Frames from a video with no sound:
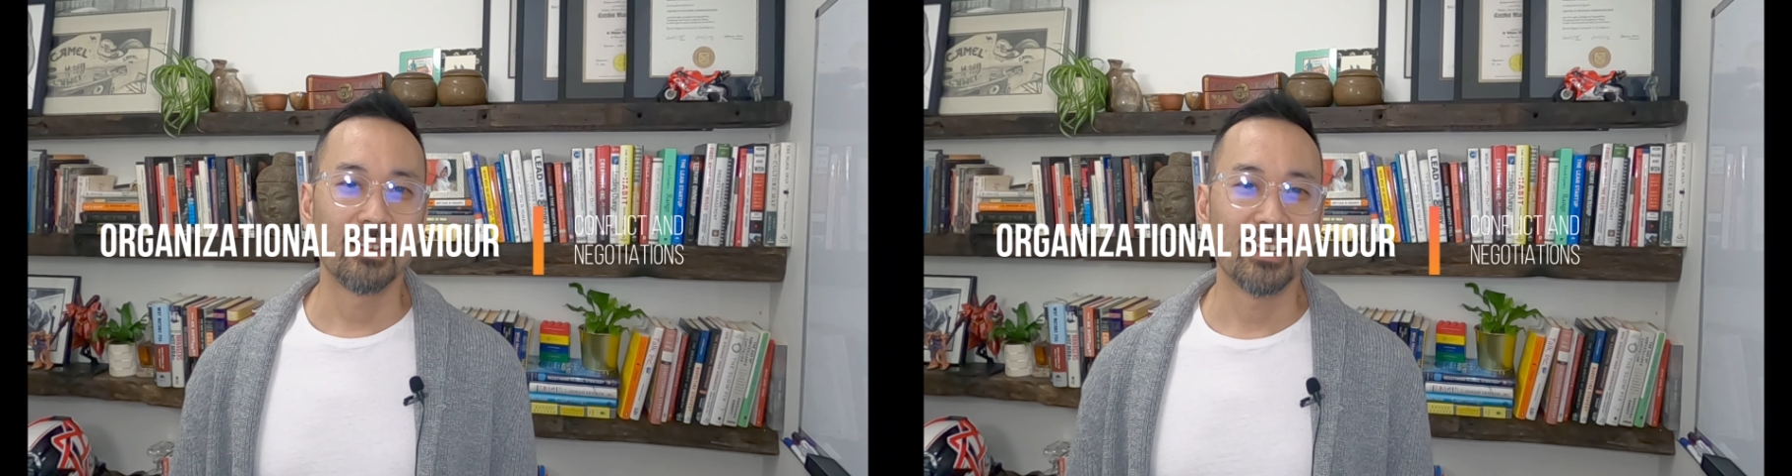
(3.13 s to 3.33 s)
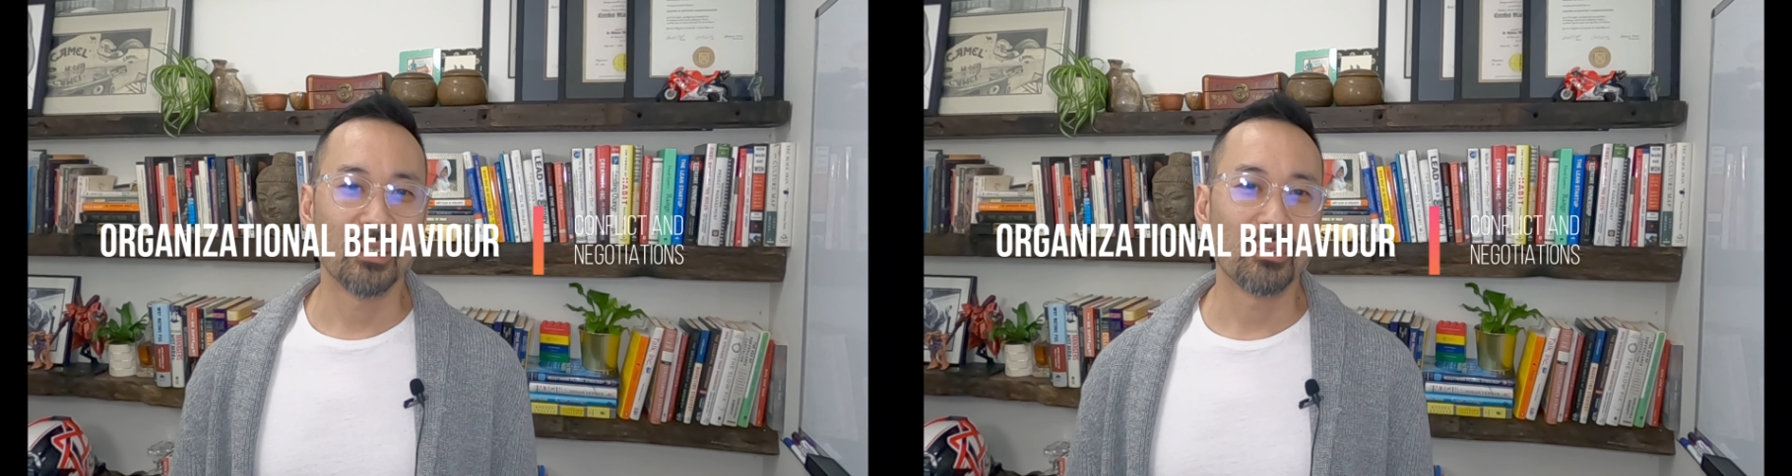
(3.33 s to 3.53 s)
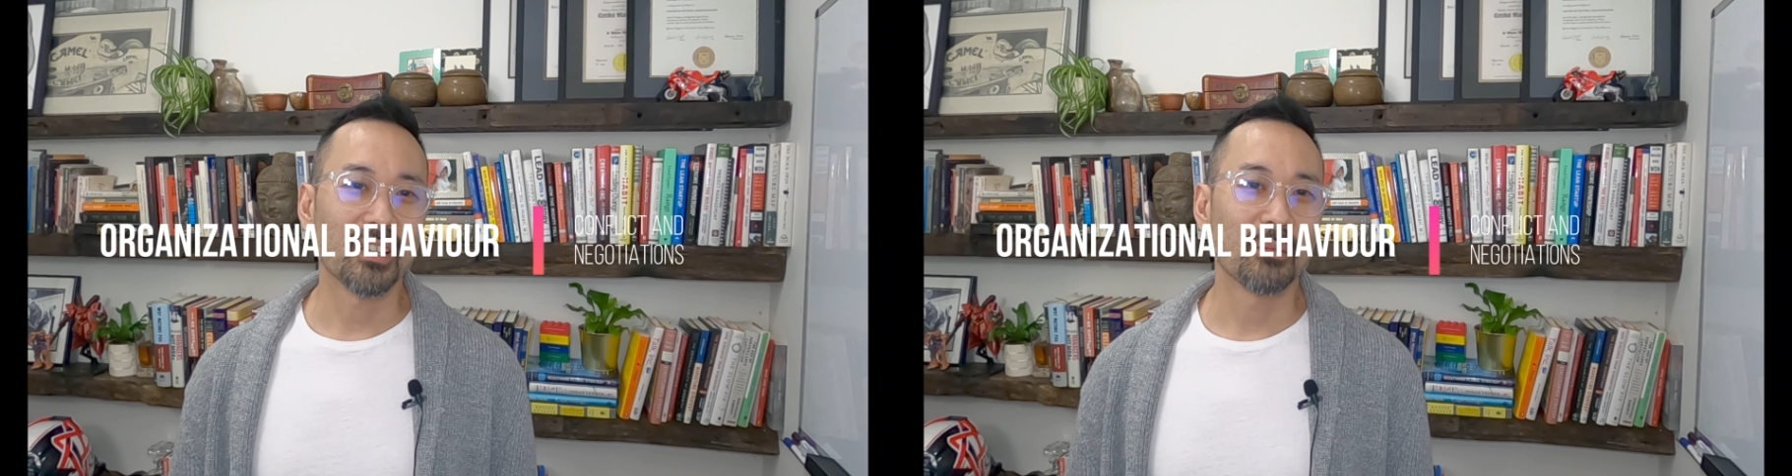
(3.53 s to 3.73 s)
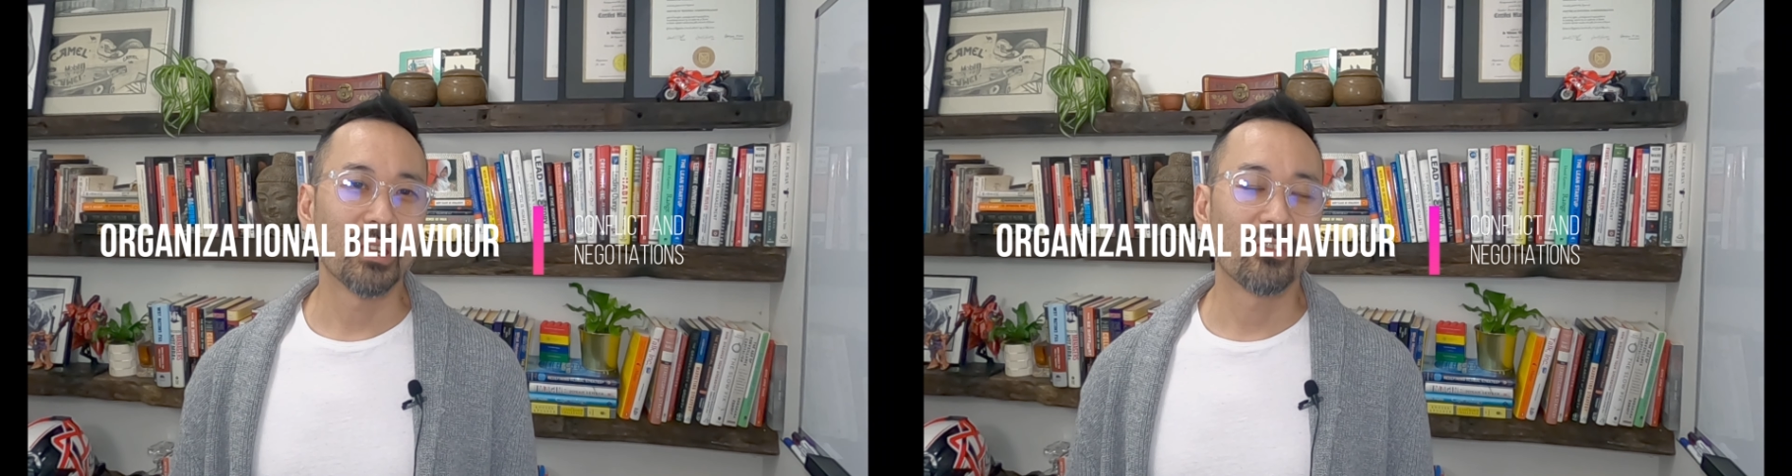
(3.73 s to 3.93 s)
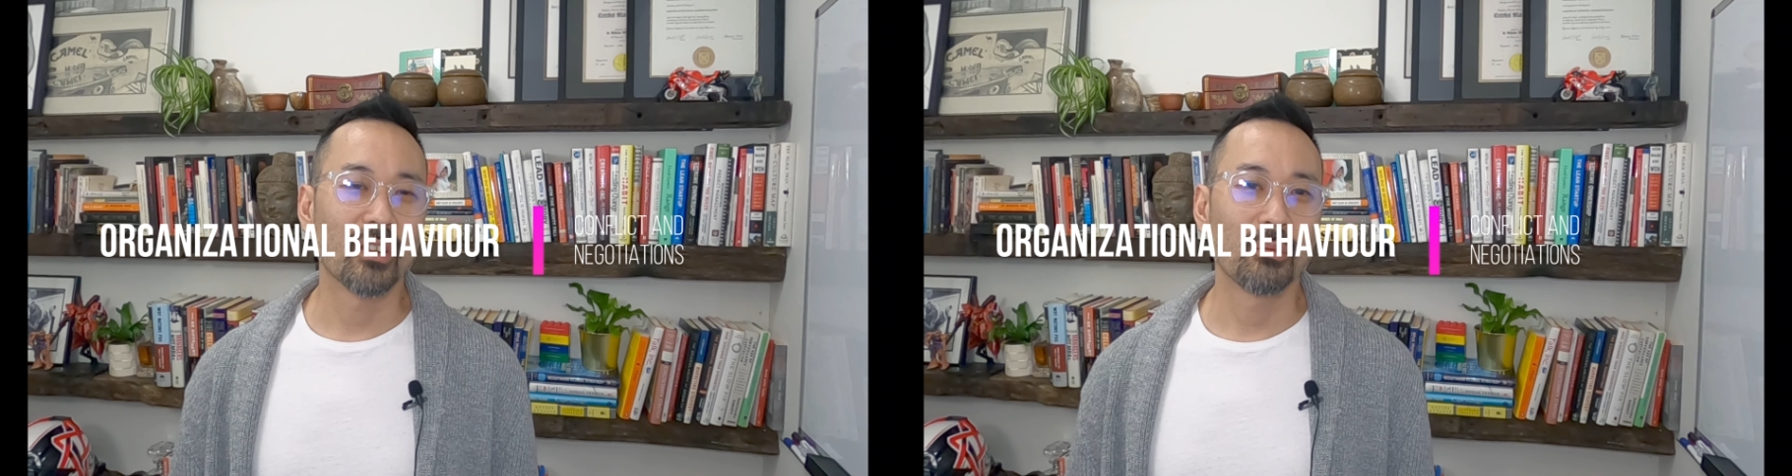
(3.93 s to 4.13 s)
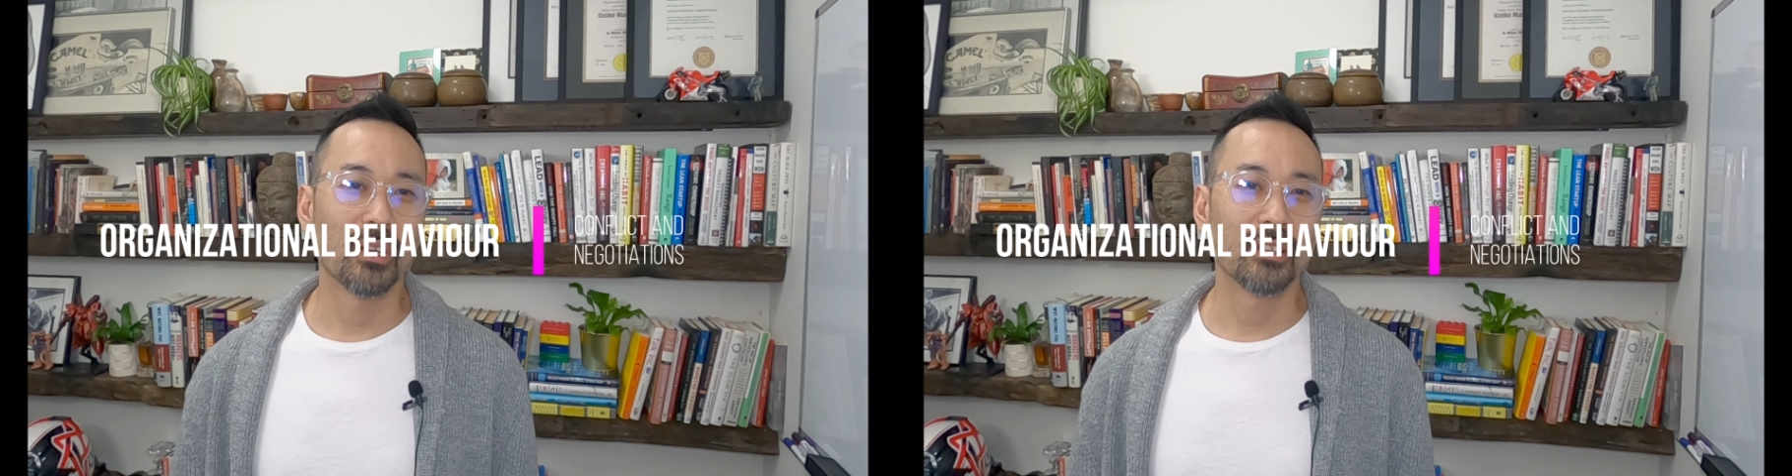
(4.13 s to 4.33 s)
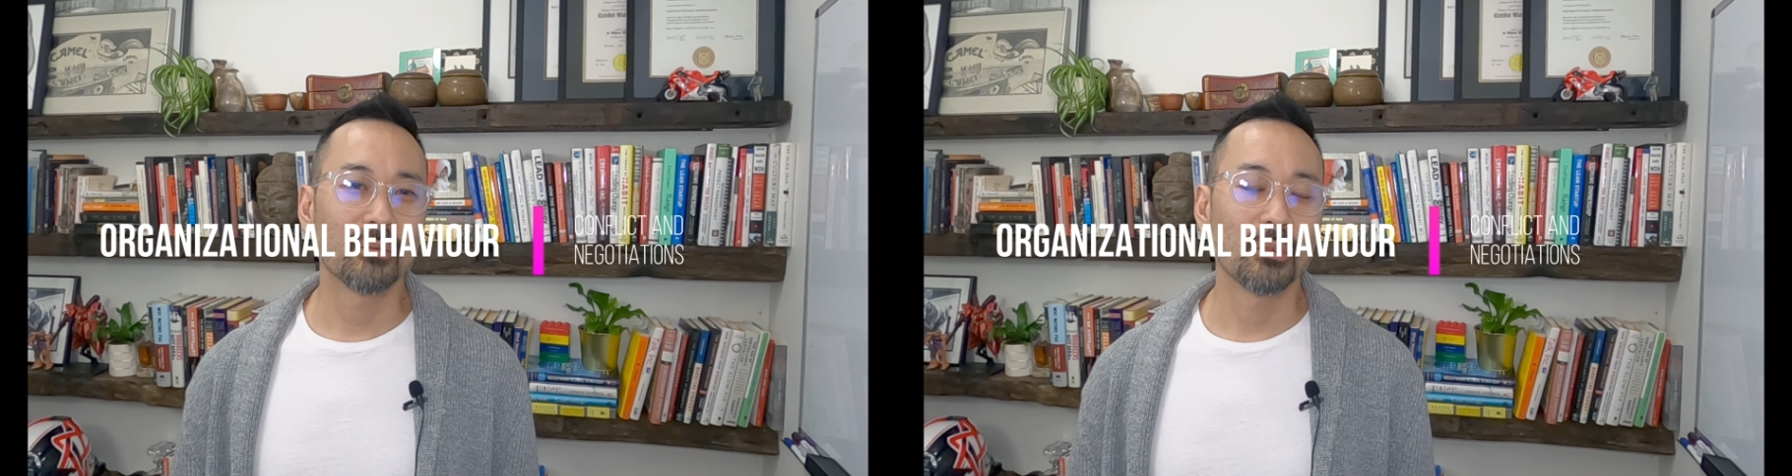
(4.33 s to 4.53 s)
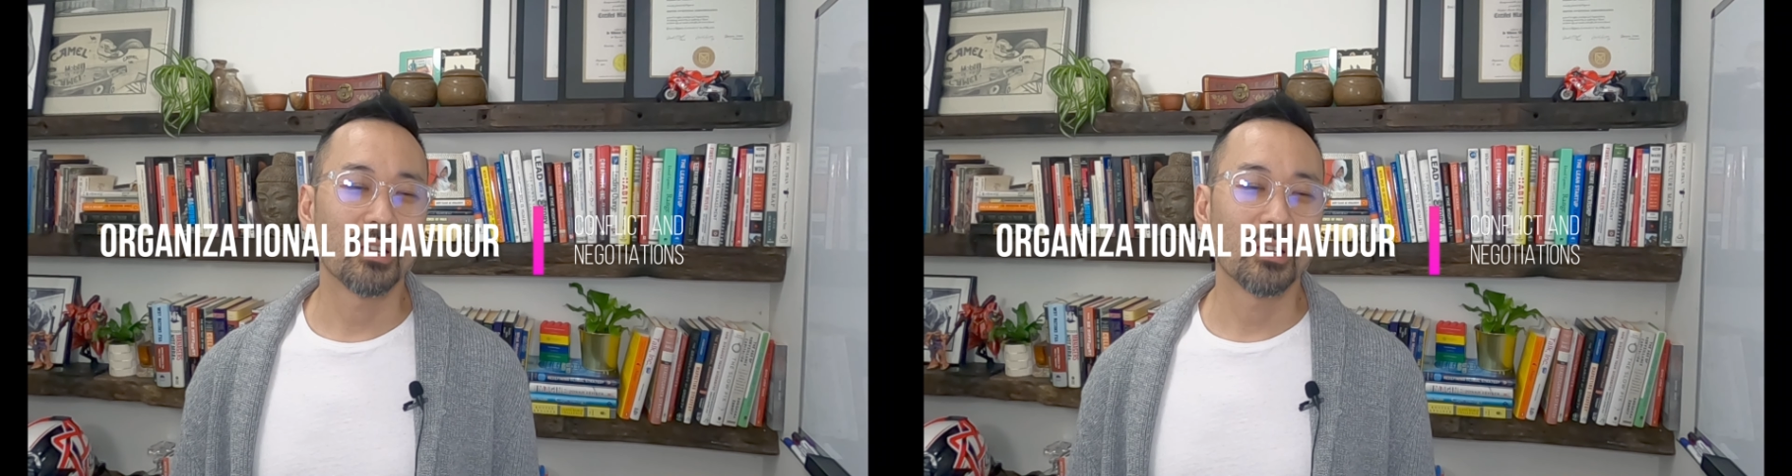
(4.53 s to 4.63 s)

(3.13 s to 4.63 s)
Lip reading: Hi, welcome everyone.